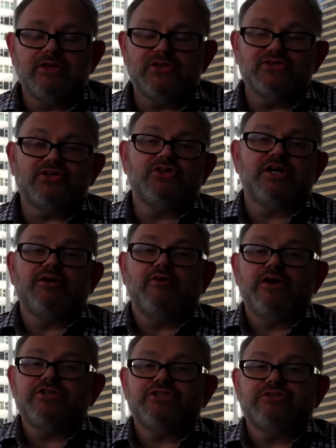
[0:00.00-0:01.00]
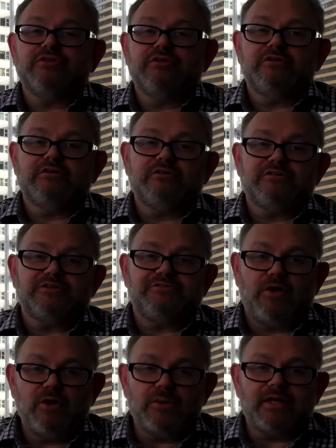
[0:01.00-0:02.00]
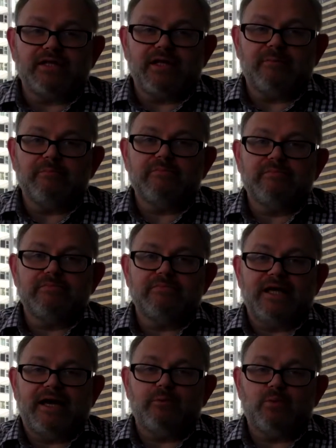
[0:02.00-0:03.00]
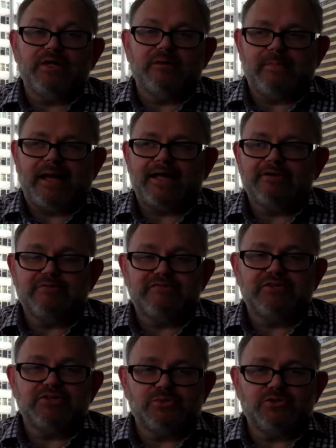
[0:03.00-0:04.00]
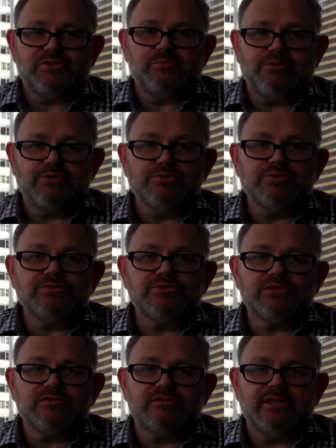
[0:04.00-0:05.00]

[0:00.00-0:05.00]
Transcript: There's a generation that, that's following them that we at Magid refer to as the plurals.